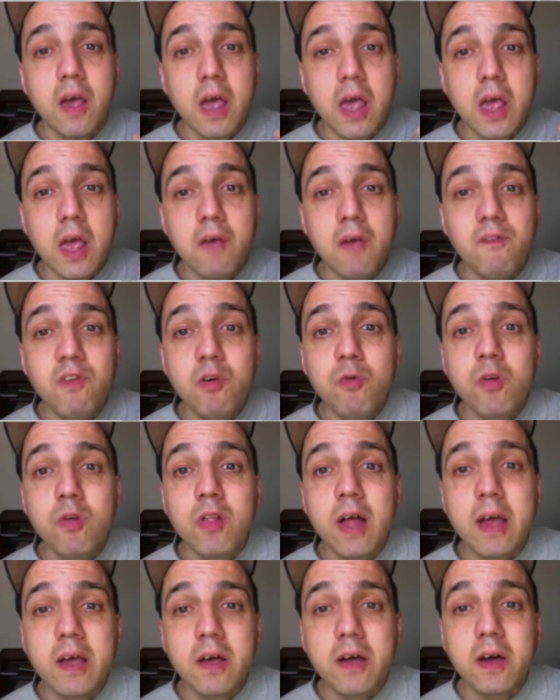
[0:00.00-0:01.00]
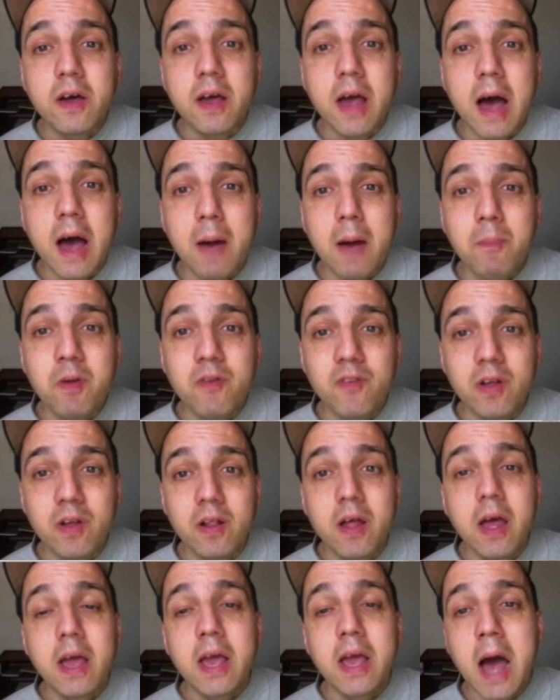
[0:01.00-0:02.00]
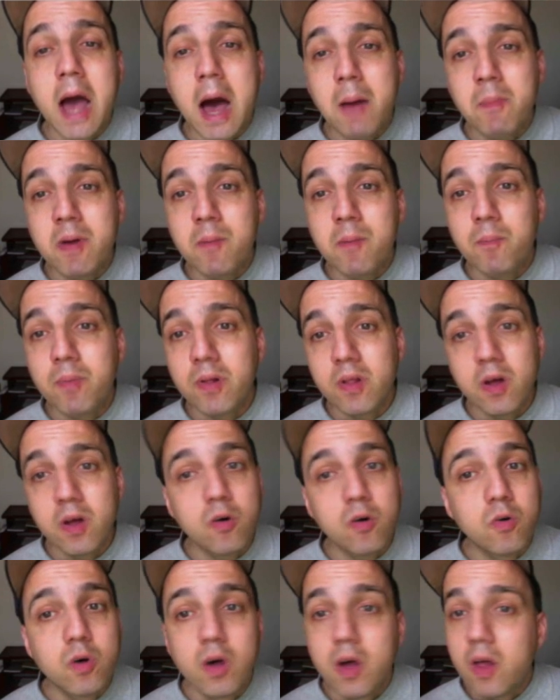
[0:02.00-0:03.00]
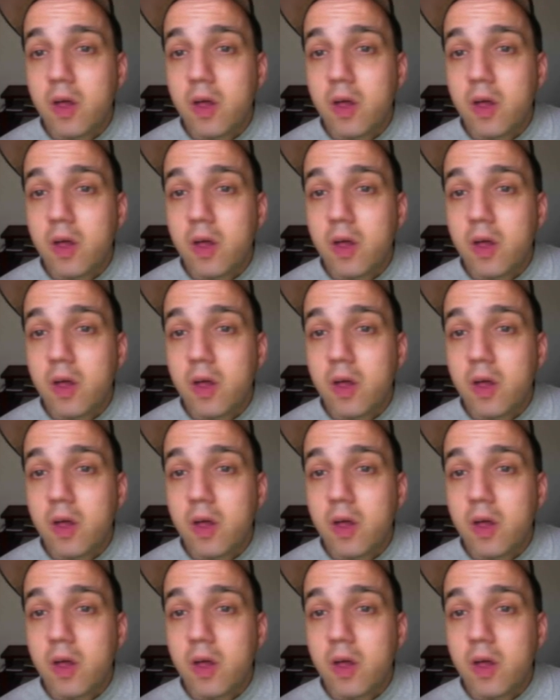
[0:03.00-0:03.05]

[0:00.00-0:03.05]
if you would like a copy of it, comment below,